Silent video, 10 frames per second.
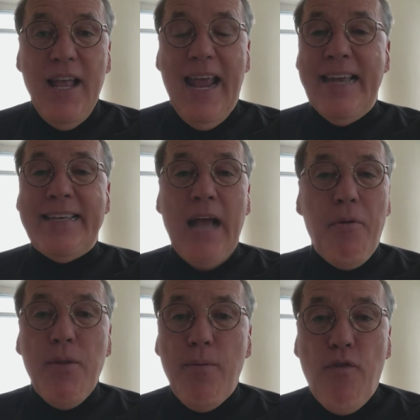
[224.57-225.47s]
it
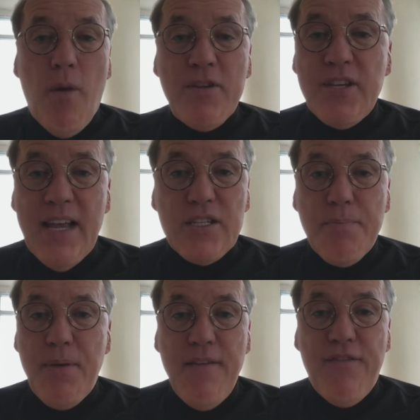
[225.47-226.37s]
doubled the performance of the
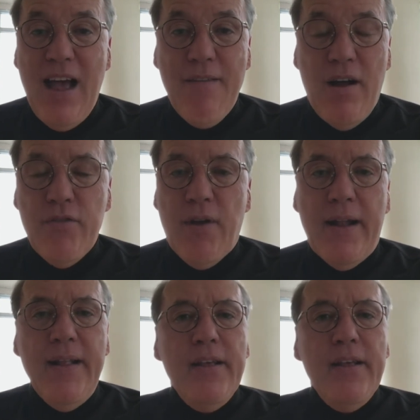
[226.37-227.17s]
S&P 500.